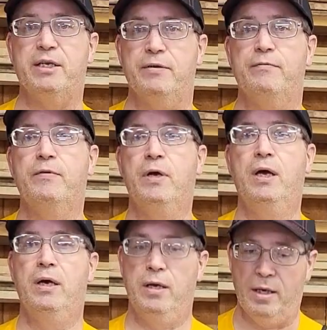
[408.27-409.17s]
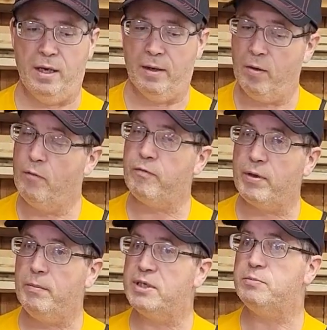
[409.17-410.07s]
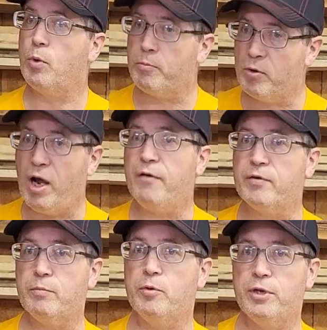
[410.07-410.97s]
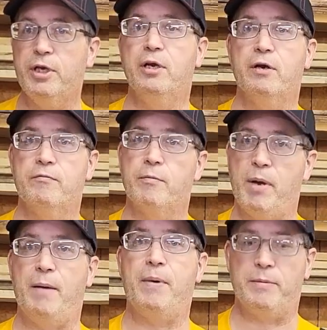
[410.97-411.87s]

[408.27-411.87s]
hopefully much more profitable year for PopPop's workshop.